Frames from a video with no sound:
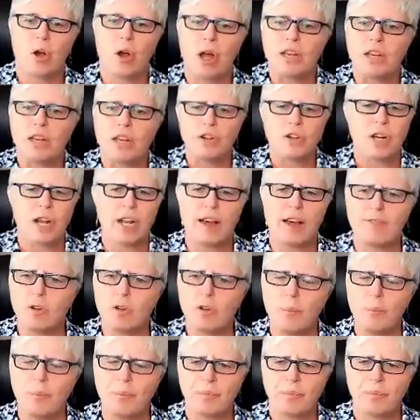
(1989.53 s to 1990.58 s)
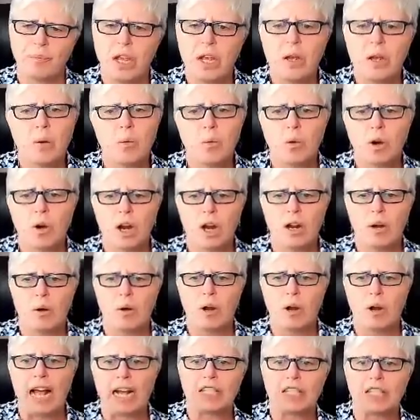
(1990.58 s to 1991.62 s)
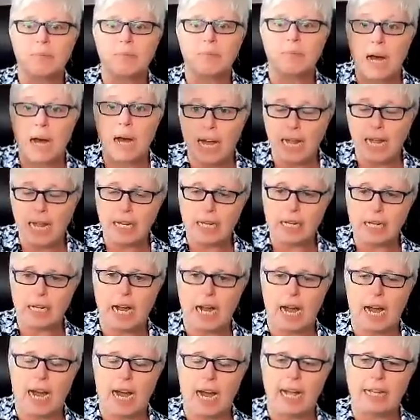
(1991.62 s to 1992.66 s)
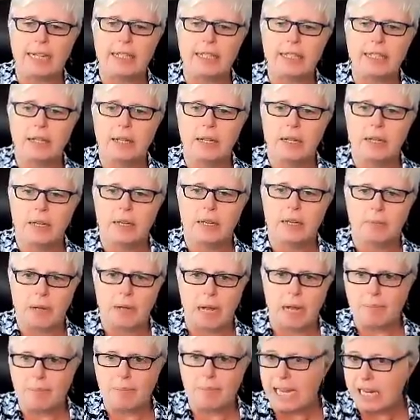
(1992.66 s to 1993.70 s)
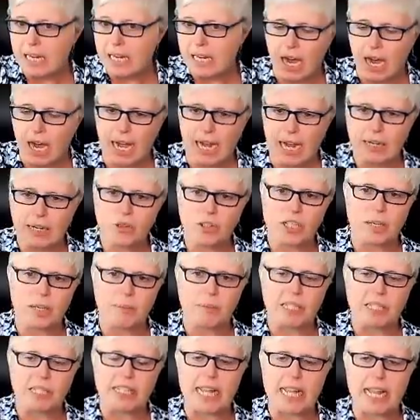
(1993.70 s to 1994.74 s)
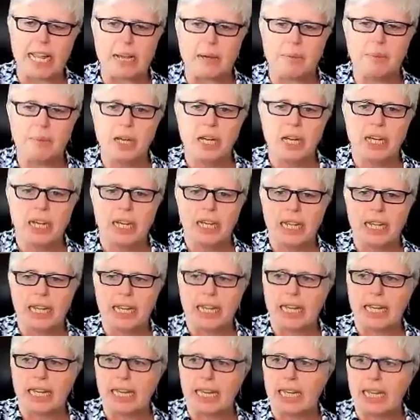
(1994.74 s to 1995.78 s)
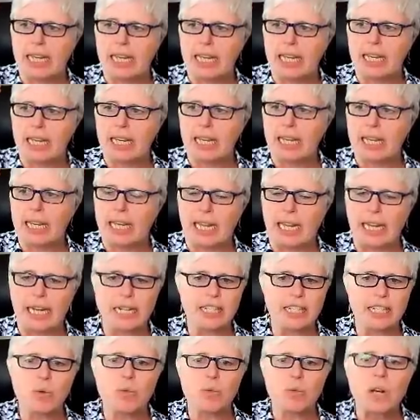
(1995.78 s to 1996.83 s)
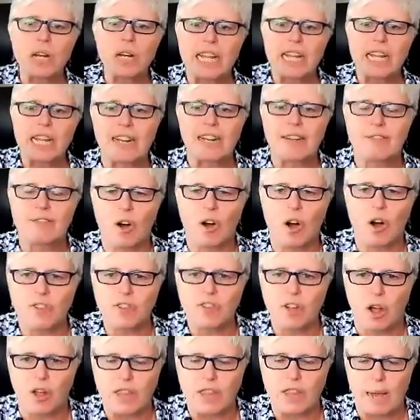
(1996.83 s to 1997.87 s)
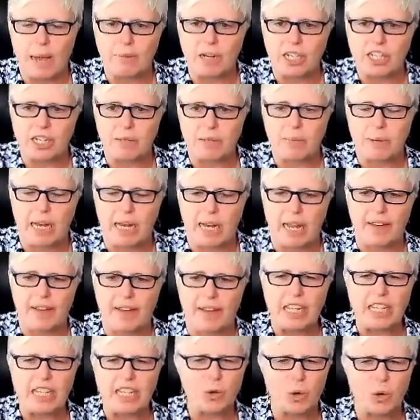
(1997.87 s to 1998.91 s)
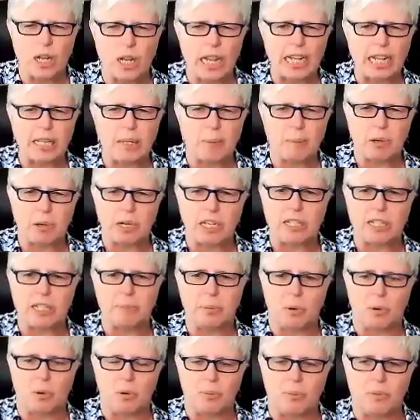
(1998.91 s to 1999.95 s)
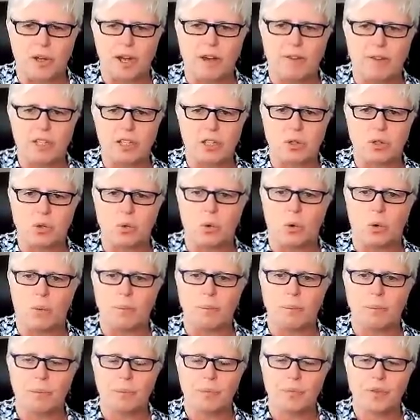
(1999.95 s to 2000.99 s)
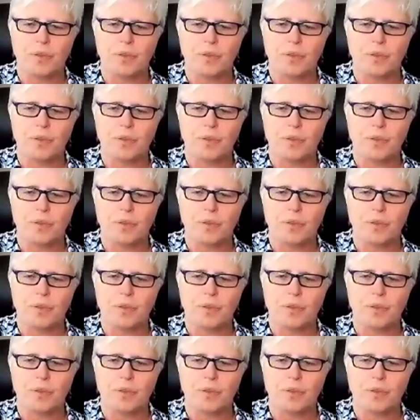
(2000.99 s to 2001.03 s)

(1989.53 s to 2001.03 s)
on your level. Whereas my guide, my main guide, whose name is Sam, he he doesn't really get involved all that much in my life. He's sort of like the principal of the school.